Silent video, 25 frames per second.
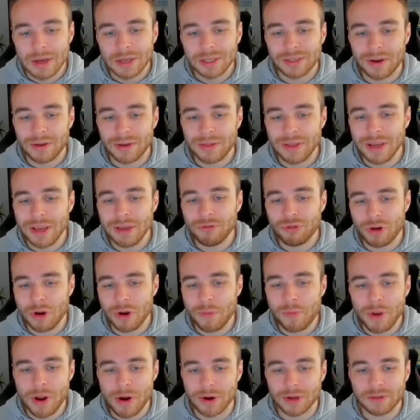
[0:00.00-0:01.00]
So I think if
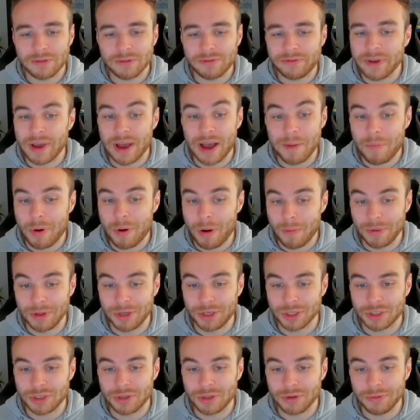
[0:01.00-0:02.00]
Trippier is fit, I'd probably
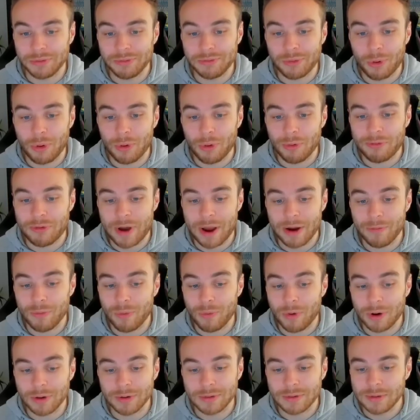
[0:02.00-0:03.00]
just do
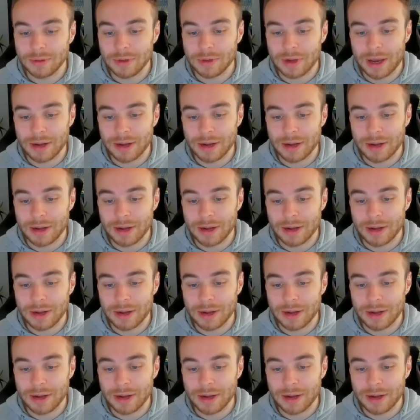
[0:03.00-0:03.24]
4-5-1.